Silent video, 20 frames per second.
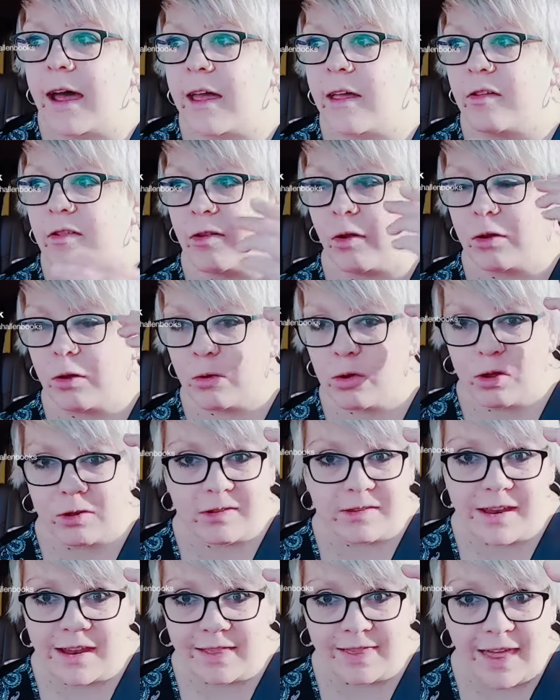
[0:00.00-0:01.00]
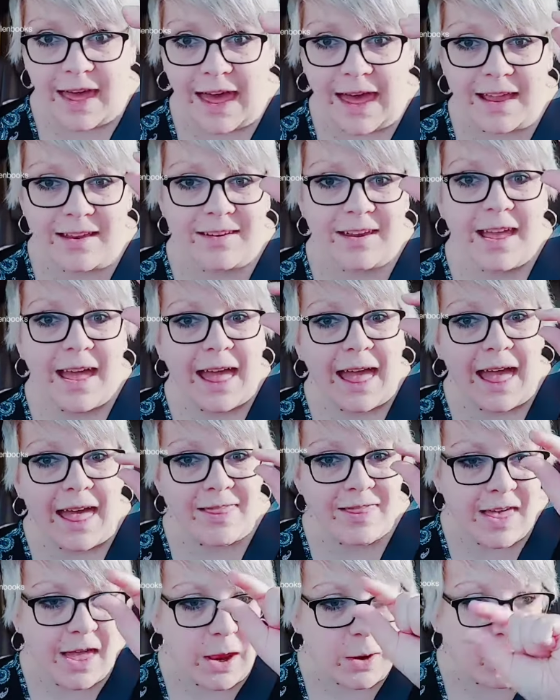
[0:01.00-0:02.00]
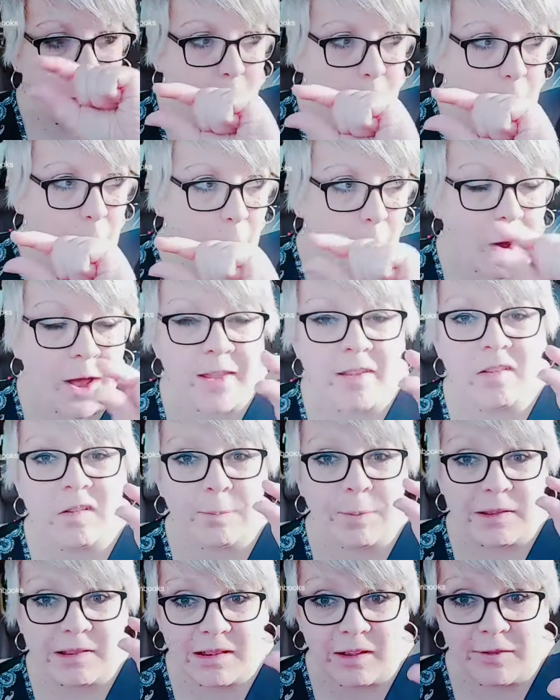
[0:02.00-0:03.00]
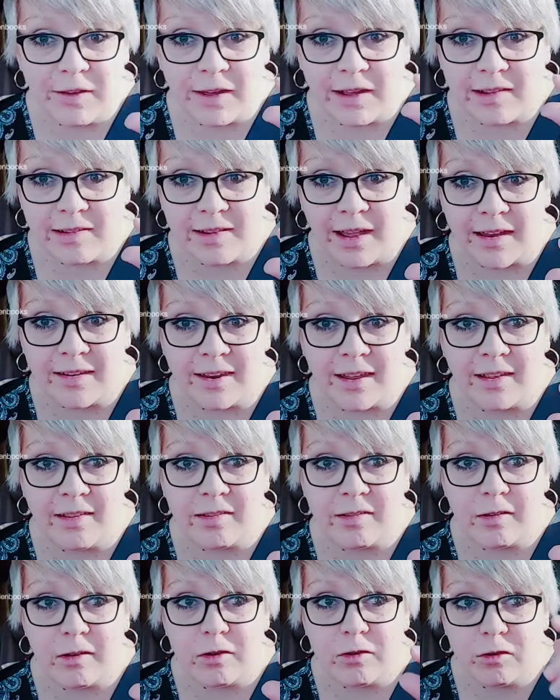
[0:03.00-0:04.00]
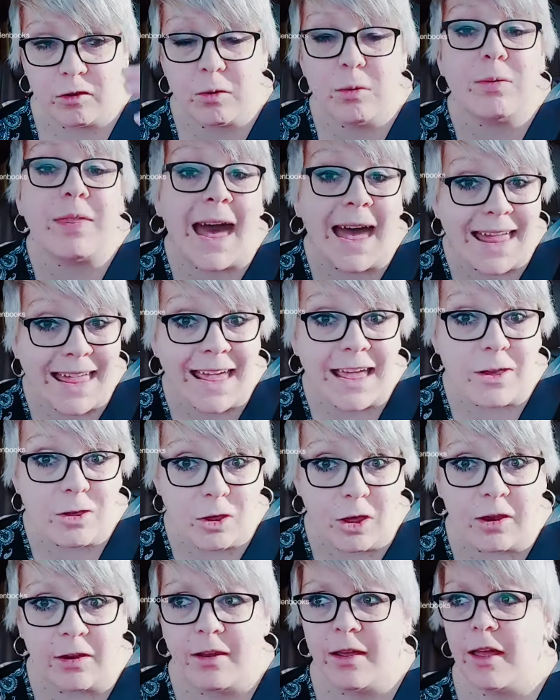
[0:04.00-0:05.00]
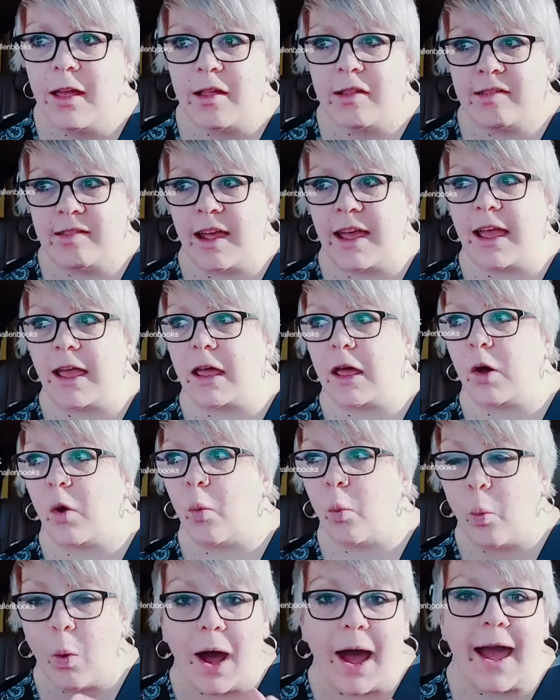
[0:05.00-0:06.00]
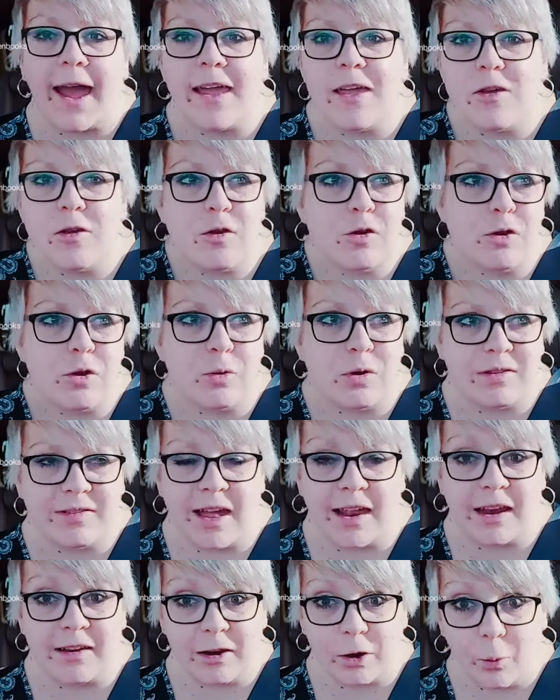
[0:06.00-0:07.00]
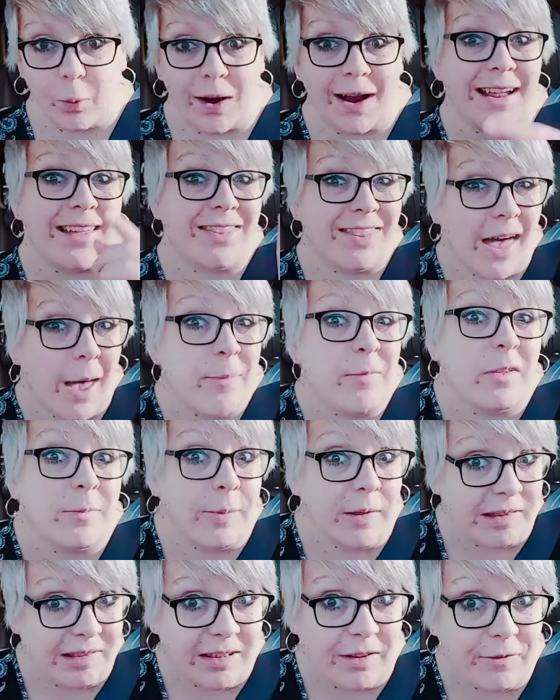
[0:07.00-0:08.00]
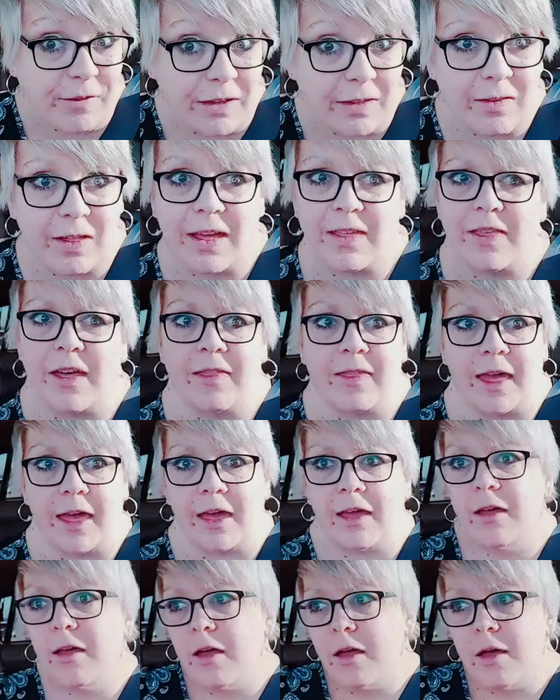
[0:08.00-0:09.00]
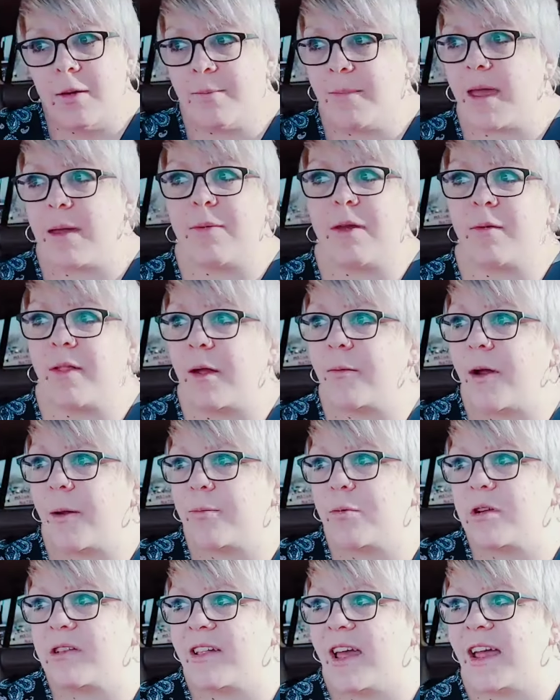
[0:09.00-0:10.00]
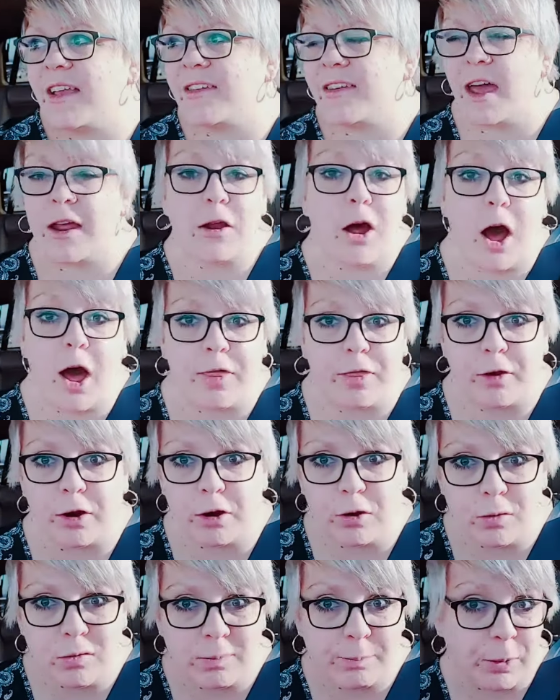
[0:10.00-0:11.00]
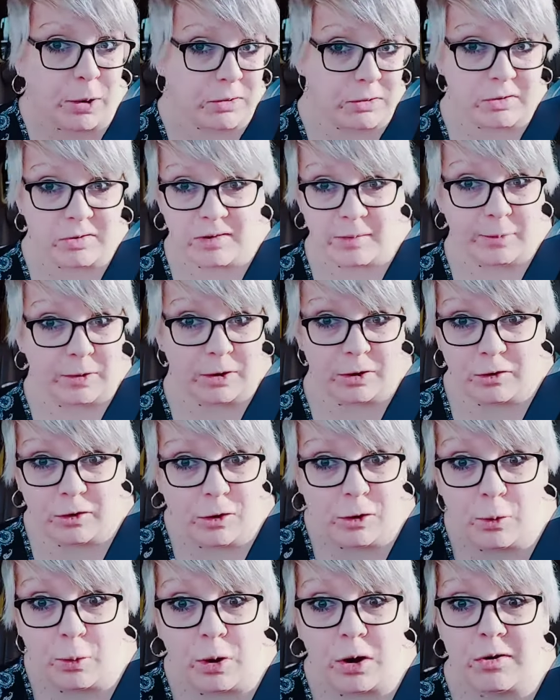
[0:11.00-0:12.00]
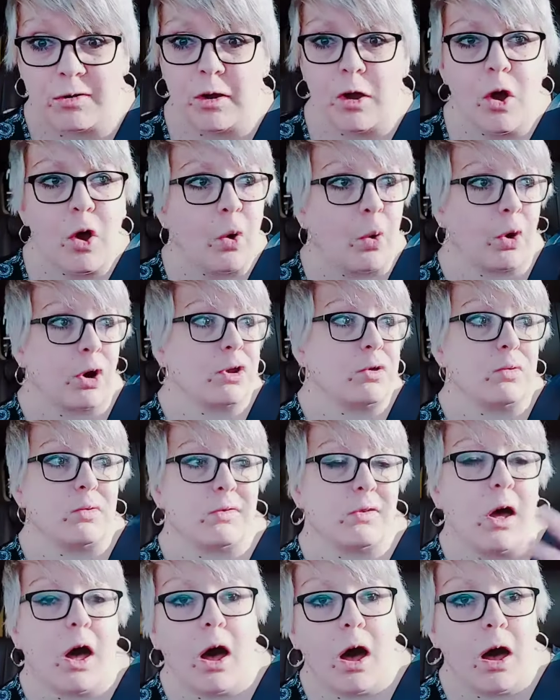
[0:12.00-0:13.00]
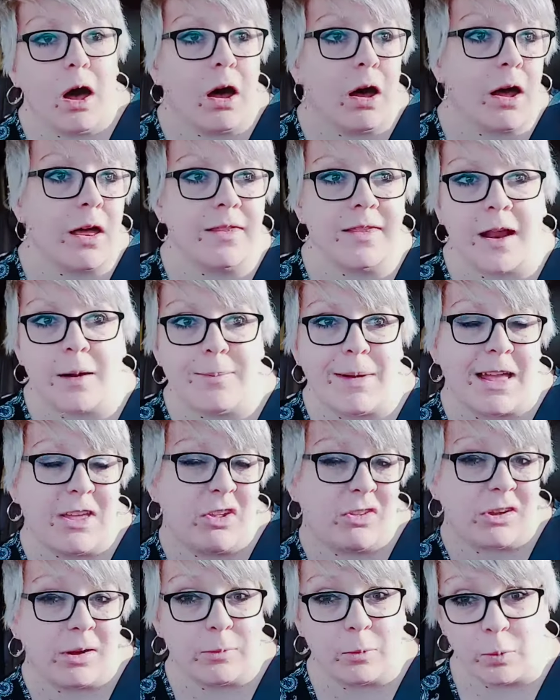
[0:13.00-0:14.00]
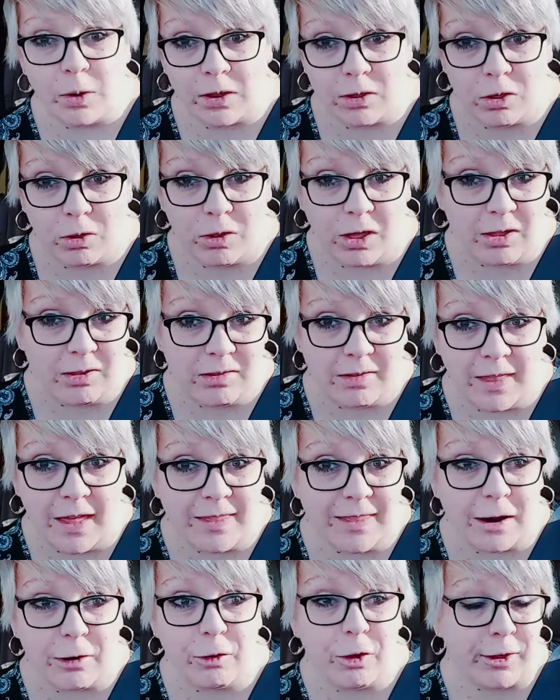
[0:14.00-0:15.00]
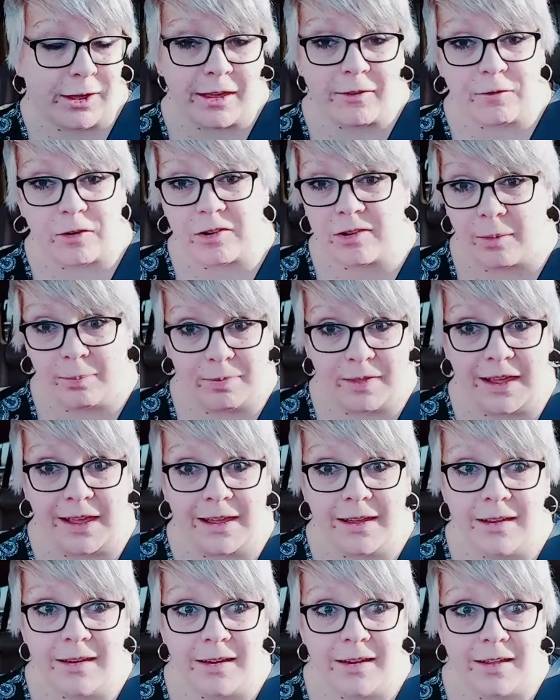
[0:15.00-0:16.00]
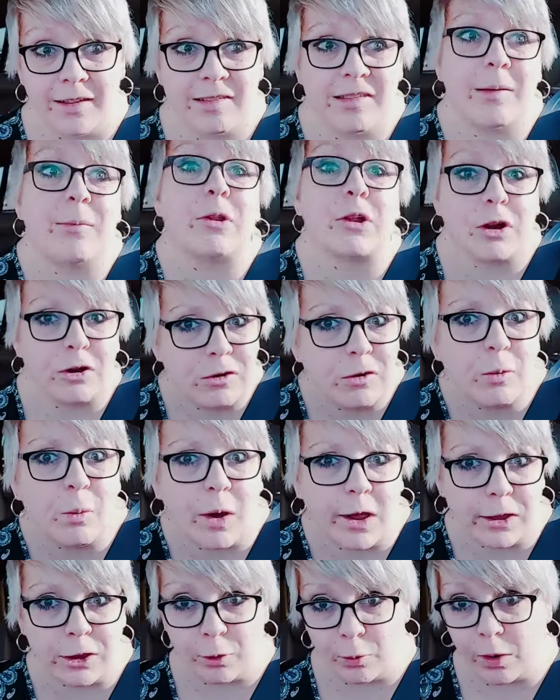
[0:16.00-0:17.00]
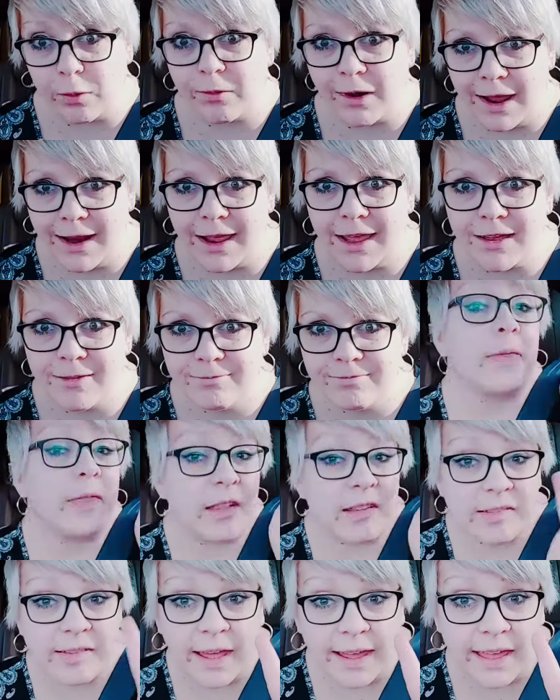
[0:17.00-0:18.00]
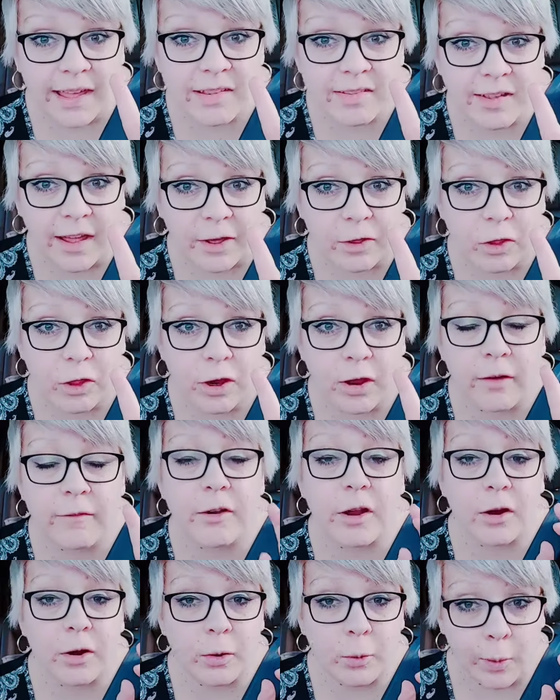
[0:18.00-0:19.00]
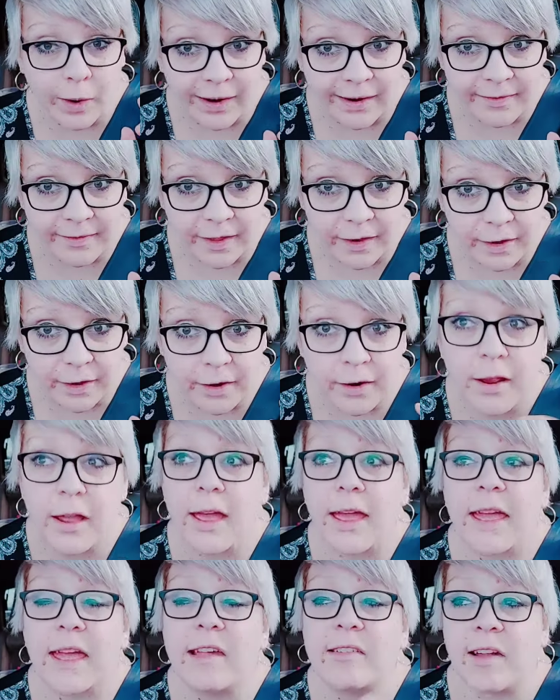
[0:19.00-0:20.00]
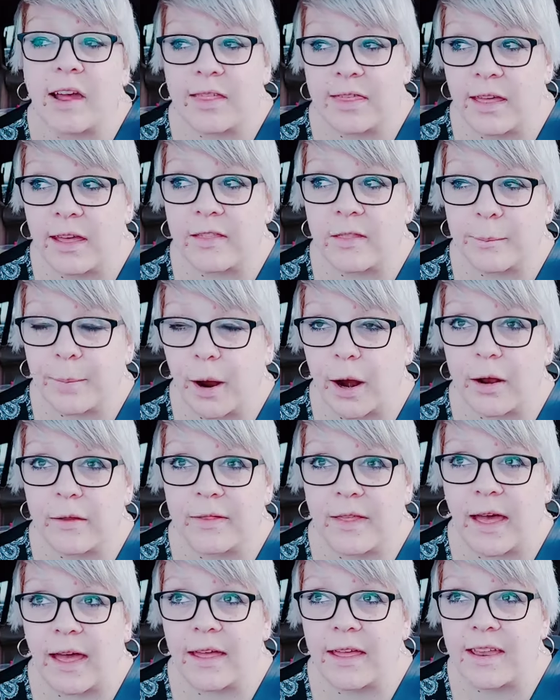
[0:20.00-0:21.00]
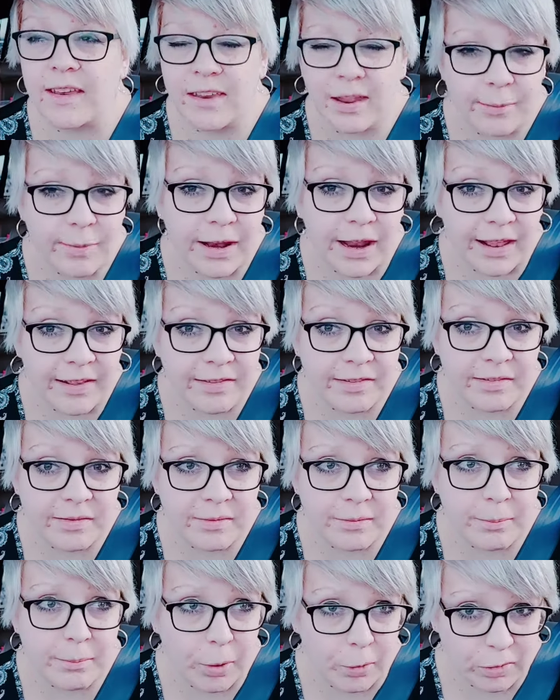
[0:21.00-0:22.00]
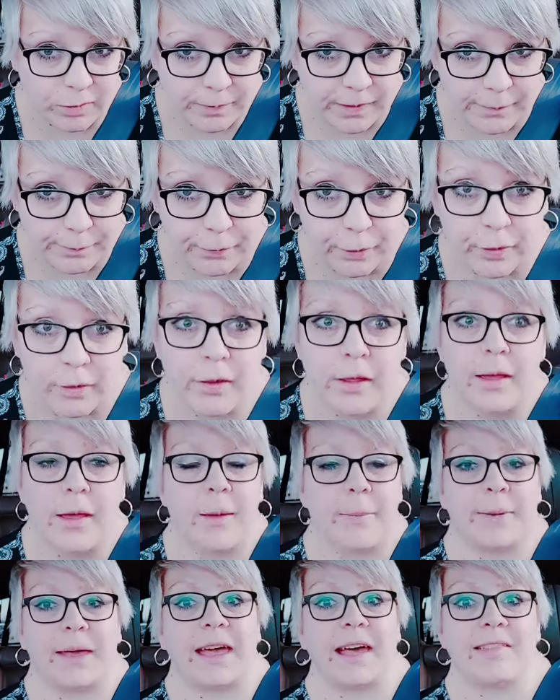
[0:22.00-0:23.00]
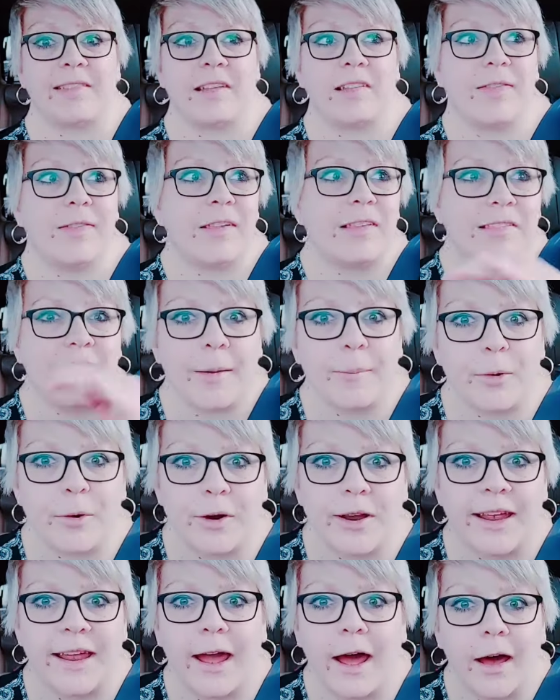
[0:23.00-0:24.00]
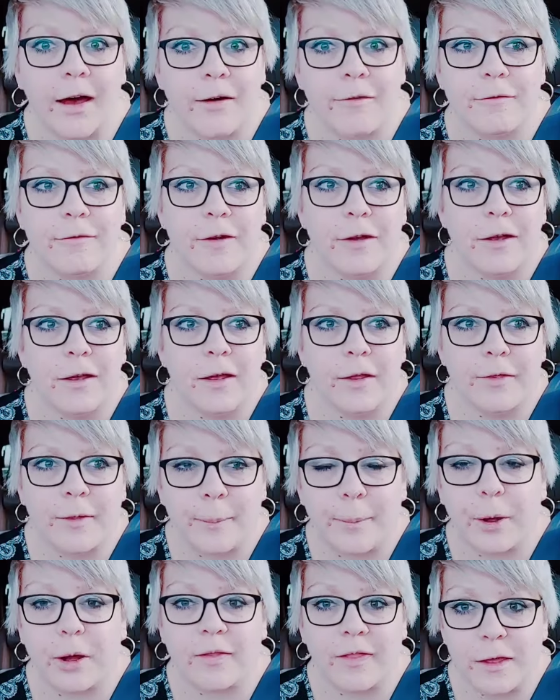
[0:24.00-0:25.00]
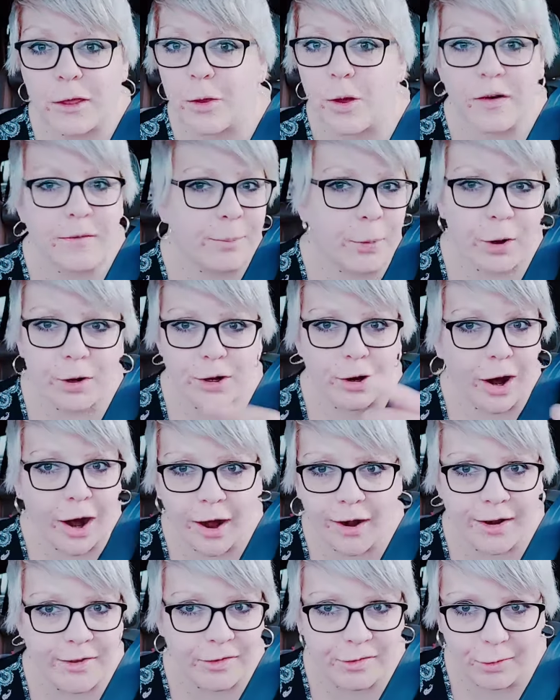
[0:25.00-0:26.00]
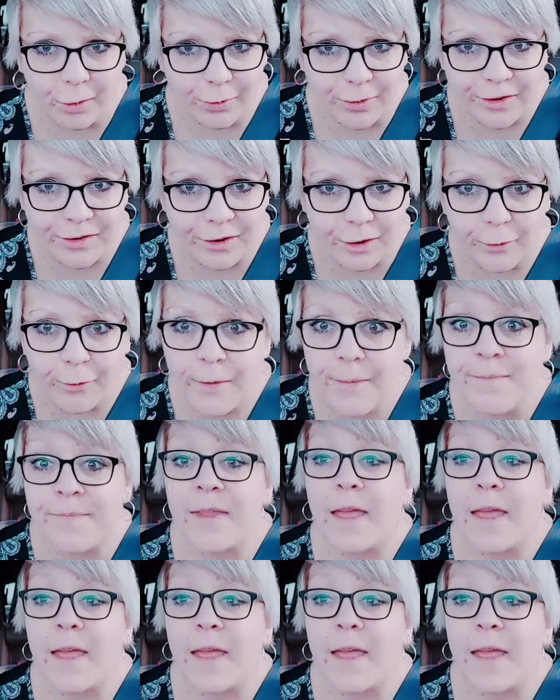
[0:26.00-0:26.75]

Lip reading: So you just need that, and then one specific sentence to that agent saying why you decided to query them specifically, that maybe they represent an author whose books are similar to yours, or you saw on their manuscript wish list that they're looking for something similar to what you're writing. The second section of your query letter is, I think, the part that intimidates most people, because it's the summary of the book that you have poured your heart and soul into.